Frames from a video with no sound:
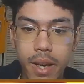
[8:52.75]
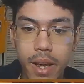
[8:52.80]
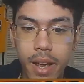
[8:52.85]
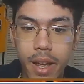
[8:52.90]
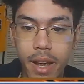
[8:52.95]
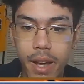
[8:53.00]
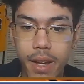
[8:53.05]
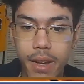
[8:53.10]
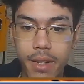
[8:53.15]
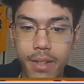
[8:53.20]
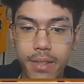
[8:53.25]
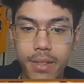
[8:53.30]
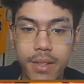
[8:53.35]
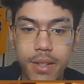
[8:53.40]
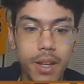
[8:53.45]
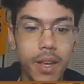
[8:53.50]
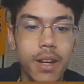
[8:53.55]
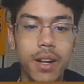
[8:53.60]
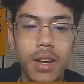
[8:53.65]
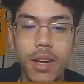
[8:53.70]
And
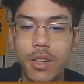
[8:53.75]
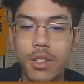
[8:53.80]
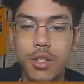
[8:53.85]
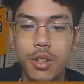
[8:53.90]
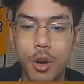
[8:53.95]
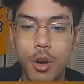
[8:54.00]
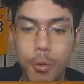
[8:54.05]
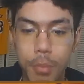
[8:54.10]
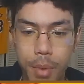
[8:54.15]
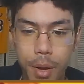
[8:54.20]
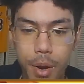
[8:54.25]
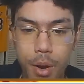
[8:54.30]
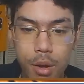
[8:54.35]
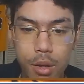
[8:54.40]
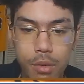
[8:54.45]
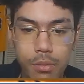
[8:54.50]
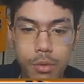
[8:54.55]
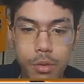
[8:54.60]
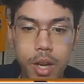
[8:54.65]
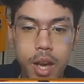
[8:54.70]
again, I just hope that
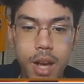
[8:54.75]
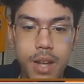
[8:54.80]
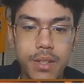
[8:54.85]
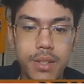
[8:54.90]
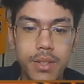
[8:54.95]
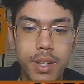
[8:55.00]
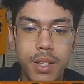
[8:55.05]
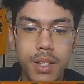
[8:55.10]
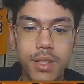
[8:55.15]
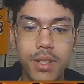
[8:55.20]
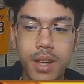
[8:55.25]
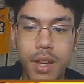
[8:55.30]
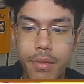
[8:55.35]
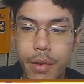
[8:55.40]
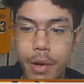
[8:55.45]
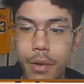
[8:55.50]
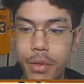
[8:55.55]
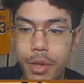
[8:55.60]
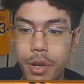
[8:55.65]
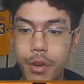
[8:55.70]
all of you guys stay safe
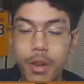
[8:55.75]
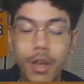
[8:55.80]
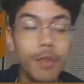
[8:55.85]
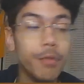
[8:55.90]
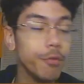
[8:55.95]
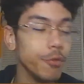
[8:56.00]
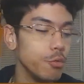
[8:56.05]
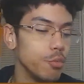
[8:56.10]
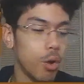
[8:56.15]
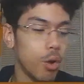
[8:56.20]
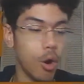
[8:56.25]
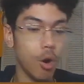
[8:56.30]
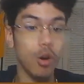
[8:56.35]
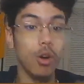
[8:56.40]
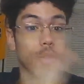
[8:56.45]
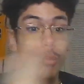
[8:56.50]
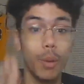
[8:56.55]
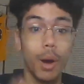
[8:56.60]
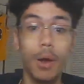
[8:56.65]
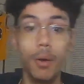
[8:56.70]
out there if you
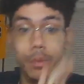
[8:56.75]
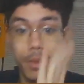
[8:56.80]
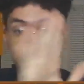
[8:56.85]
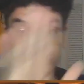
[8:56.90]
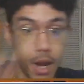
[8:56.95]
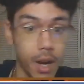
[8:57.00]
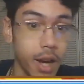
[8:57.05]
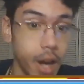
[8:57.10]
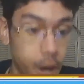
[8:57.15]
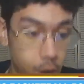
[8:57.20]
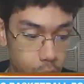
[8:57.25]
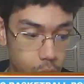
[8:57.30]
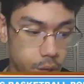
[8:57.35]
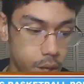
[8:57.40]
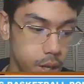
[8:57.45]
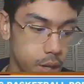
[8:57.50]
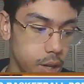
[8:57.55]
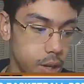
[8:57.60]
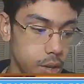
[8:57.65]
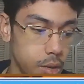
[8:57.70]
are around that
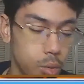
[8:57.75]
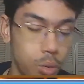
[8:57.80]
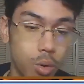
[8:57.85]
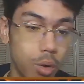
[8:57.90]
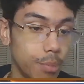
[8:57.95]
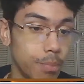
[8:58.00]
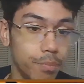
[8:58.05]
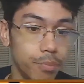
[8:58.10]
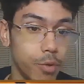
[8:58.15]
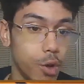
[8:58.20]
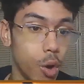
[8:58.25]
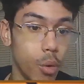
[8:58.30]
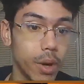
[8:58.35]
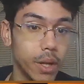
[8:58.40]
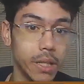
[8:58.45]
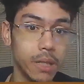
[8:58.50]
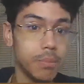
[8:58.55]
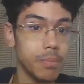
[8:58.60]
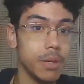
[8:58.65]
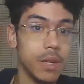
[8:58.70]
area or
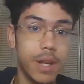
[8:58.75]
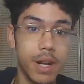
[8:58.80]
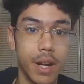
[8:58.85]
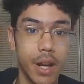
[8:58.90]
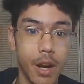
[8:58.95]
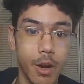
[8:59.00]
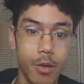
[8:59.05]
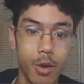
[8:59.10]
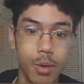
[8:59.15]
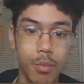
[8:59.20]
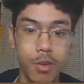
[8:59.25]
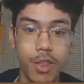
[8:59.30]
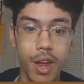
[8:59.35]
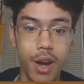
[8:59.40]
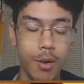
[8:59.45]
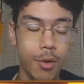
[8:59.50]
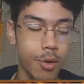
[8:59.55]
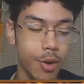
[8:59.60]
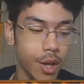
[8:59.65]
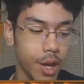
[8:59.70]
going to be in an area where
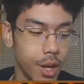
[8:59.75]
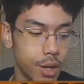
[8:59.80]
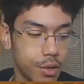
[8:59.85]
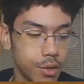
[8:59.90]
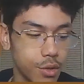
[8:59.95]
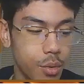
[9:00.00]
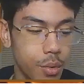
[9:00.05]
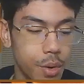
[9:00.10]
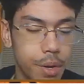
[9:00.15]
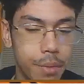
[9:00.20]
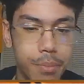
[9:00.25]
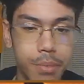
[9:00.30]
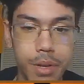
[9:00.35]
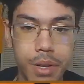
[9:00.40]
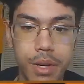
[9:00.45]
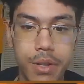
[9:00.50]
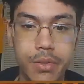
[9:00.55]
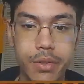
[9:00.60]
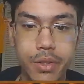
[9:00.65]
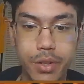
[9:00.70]
that hurricane is to
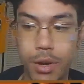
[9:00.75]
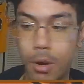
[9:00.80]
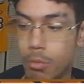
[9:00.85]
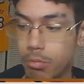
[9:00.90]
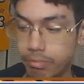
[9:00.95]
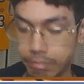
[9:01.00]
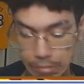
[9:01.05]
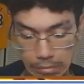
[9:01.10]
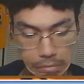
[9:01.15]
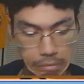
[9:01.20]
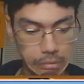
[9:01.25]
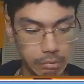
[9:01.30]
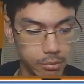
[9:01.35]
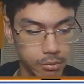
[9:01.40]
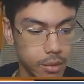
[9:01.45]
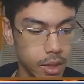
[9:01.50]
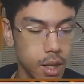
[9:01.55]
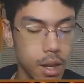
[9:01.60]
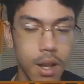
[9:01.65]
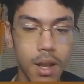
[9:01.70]
be in. So
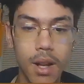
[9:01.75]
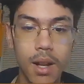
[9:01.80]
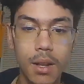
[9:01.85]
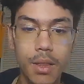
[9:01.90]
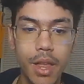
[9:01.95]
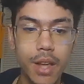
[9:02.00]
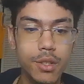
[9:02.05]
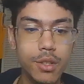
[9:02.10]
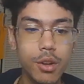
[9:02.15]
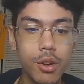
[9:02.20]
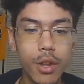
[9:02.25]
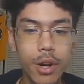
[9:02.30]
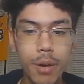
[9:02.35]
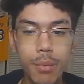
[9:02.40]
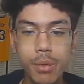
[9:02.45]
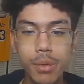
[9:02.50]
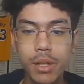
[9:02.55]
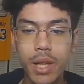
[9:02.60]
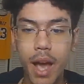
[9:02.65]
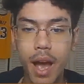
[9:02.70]
that's all that I
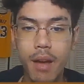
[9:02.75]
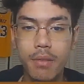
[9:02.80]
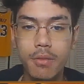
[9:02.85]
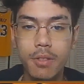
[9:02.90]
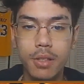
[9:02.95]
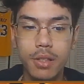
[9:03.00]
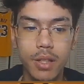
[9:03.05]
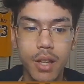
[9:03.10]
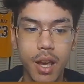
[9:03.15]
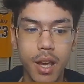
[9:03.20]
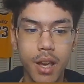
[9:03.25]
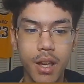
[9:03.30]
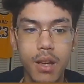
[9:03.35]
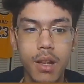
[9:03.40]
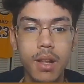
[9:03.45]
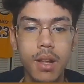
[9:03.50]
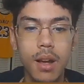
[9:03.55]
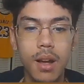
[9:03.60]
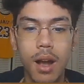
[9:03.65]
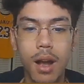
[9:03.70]
really have to say
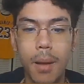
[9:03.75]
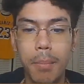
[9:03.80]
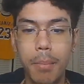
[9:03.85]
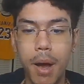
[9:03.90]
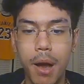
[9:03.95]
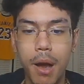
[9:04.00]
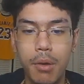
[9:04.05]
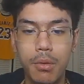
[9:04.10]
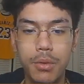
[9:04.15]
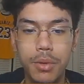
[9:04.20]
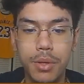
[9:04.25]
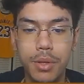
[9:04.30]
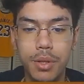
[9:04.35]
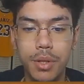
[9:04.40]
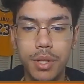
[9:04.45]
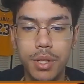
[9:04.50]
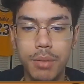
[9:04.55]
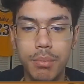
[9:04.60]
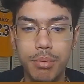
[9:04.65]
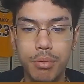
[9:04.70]
about
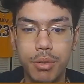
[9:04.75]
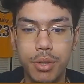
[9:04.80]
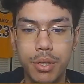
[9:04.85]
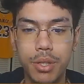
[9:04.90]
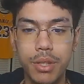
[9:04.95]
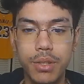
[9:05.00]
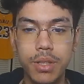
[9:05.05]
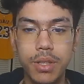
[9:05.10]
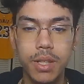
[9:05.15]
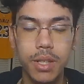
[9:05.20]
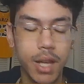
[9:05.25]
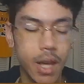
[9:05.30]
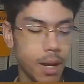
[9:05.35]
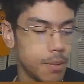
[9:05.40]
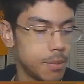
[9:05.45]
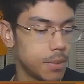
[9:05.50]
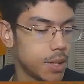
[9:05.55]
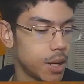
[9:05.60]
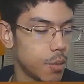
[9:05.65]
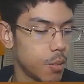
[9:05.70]
the preseason
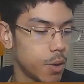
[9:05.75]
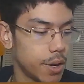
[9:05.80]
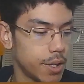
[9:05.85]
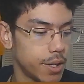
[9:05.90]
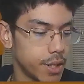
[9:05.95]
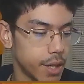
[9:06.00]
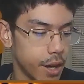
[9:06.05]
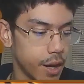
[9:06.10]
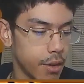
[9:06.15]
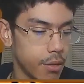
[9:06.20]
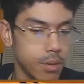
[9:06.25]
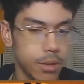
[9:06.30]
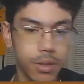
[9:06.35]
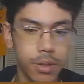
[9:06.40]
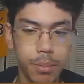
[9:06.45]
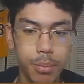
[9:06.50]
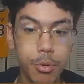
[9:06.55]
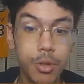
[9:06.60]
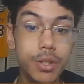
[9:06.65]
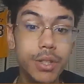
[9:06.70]
games that went down.
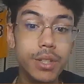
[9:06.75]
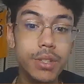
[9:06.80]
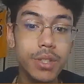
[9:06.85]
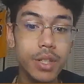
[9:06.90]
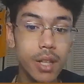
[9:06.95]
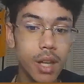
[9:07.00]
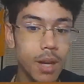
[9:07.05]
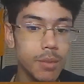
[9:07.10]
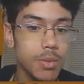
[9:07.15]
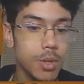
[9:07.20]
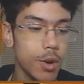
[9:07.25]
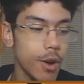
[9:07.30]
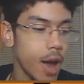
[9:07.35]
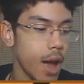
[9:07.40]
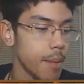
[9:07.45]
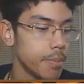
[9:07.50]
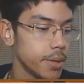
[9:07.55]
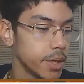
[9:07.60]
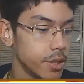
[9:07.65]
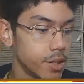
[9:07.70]
The preseason games that are
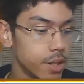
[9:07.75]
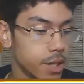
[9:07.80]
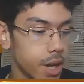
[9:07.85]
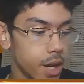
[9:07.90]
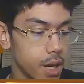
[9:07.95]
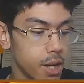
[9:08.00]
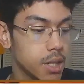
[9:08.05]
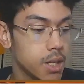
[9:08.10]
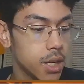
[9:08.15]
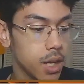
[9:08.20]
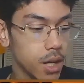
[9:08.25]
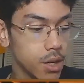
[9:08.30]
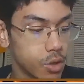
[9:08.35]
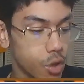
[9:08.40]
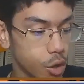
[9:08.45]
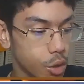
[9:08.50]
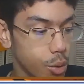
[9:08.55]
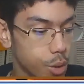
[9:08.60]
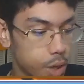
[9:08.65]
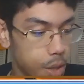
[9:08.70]
happening today, Kings
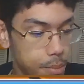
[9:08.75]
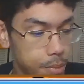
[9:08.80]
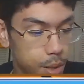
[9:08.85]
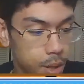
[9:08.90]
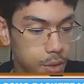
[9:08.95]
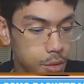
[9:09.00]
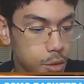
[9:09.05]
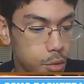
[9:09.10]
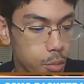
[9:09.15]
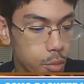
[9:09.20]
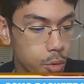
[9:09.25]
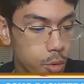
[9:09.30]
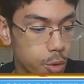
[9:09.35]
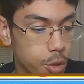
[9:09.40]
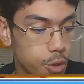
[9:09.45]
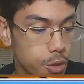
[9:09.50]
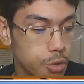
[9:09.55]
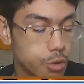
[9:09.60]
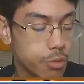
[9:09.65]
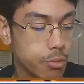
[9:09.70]
are going up against the
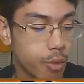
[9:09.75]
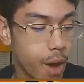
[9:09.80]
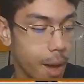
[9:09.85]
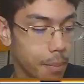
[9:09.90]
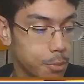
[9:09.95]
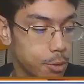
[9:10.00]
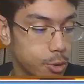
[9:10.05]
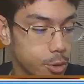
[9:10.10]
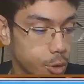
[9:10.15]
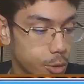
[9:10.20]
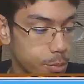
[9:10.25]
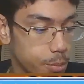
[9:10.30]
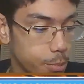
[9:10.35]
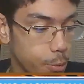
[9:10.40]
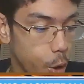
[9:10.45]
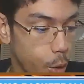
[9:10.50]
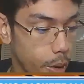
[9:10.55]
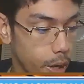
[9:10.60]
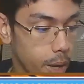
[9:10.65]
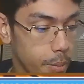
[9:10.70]
Warriors. Raptors are
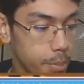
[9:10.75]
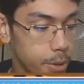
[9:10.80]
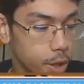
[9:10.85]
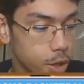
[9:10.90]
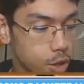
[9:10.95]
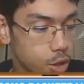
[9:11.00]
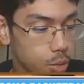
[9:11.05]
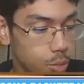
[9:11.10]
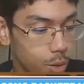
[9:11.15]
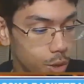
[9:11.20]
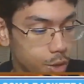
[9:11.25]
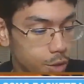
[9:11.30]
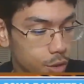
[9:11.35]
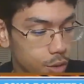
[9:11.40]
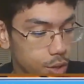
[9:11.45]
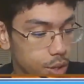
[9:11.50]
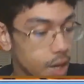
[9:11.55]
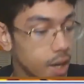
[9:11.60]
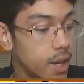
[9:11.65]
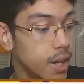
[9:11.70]
going up against the
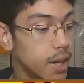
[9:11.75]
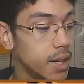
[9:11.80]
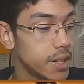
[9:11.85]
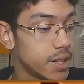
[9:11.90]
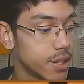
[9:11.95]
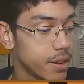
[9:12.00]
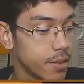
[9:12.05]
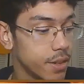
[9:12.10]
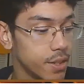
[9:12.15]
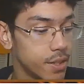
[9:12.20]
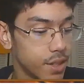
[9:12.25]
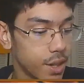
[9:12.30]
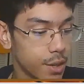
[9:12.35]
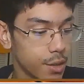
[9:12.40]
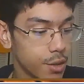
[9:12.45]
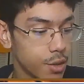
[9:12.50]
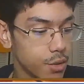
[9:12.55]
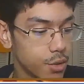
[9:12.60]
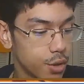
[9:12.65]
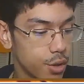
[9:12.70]
Wizards.
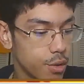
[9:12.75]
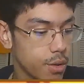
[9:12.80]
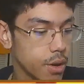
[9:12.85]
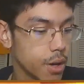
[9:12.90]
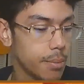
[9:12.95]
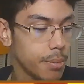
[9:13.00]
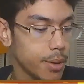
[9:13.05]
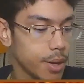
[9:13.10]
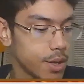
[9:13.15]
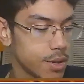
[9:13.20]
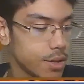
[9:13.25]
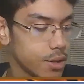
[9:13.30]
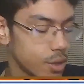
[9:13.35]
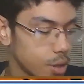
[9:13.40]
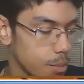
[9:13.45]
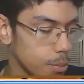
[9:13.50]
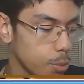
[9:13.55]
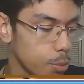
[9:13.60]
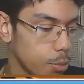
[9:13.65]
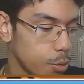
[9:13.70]
seventy-sixers are going up against the
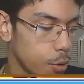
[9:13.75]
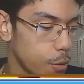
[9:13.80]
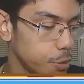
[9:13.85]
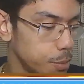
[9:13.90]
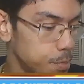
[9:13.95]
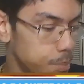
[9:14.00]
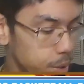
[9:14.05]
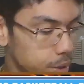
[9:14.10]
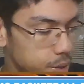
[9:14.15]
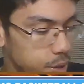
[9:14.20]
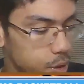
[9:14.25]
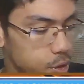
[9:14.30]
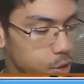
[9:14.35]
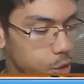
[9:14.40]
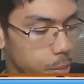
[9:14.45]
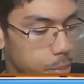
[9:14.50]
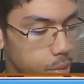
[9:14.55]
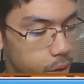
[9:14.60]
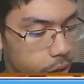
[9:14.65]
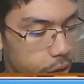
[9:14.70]
Timberwolves, Pistons
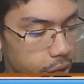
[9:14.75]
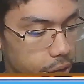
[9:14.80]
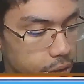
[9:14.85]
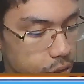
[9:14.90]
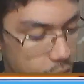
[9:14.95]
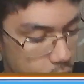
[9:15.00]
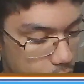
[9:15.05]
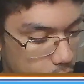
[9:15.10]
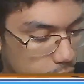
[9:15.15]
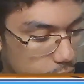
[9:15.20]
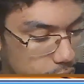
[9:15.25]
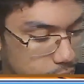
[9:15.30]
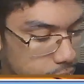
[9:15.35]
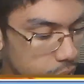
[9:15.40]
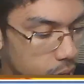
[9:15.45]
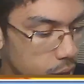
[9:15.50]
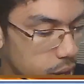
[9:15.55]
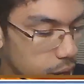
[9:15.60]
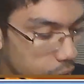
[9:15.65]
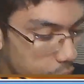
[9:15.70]
are playing the Suns,
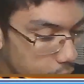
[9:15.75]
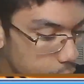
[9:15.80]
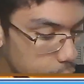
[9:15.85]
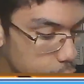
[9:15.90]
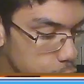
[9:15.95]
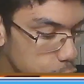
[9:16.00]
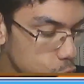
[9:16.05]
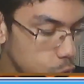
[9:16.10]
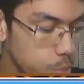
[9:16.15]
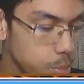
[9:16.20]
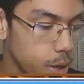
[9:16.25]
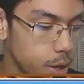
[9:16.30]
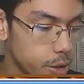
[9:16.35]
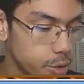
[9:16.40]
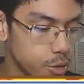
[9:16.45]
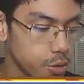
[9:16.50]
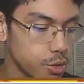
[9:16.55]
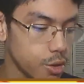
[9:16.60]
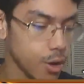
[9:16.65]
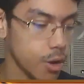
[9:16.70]
and the
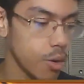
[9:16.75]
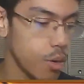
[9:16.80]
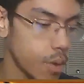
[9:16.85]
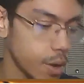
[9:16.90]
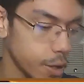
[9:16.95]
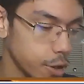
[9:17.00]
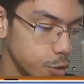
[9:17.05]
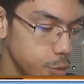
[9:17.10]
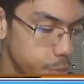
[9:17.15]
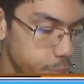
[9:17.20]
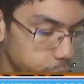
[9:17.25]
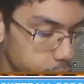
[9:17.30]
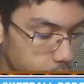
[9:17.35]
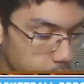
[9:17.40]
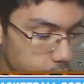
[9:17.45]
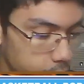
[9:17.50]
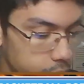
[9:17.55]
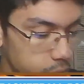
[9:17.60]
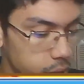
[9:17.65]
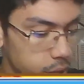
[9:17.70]
Trailblazers are going to
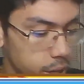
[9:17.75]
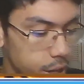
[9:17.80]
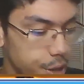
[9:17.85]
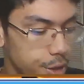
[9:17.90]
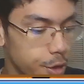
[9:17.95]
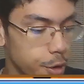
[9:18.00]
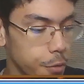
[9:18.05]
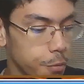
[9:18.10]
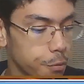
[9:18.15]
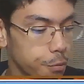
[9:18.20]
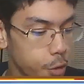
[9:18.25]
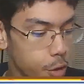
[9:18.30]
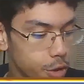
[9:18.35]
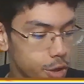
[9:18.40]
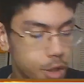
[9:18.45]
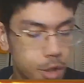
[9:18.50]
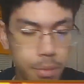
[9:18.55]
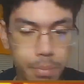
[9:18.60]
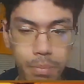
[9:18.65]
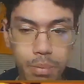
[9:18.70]
play in their
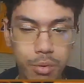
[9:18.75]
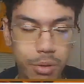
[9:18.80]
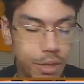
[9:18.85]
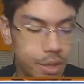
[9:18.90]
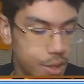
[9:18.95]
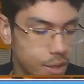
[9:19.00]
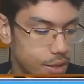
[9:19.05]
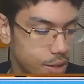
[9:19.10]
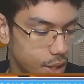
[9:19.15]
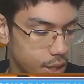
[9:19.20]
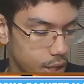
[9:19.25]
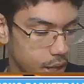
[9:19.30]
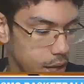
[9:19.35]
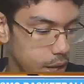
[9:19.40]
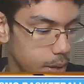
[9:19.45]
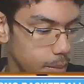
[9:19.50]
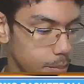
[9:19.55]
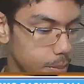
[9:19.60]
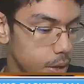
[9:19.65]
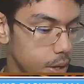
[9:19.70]
first preseason
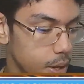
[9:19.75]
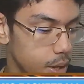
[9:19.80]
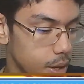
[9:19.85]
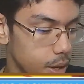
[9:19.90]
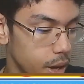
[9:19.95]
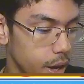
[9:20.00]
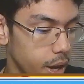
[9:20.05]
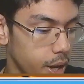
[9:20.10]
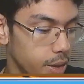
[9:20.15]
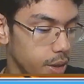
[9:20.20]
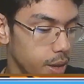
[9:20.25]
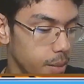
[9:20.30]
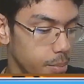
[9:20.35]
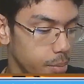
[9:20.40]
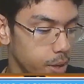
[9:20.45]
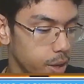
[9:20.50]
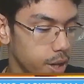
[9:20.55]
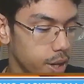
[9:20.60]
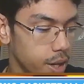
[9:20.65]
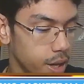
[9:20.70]
game, and they
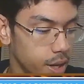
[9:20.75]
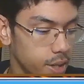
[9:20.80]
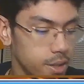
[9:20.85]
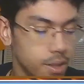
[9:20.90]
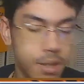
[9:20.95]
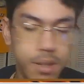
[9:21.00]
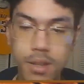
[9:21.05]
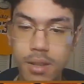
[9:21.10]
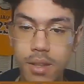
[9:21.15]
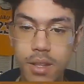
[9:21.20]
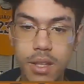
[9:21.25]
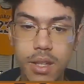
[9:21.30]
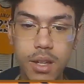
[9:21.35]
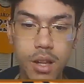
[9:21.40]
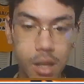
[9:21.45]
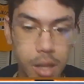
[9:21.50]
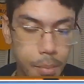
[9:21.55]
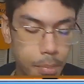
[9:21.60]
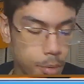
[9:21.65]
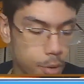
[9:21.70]
play against the
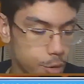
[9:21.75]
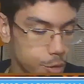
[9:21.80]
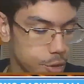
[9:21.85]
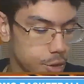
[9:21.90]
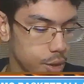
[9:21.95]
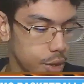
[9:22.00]
Clippers.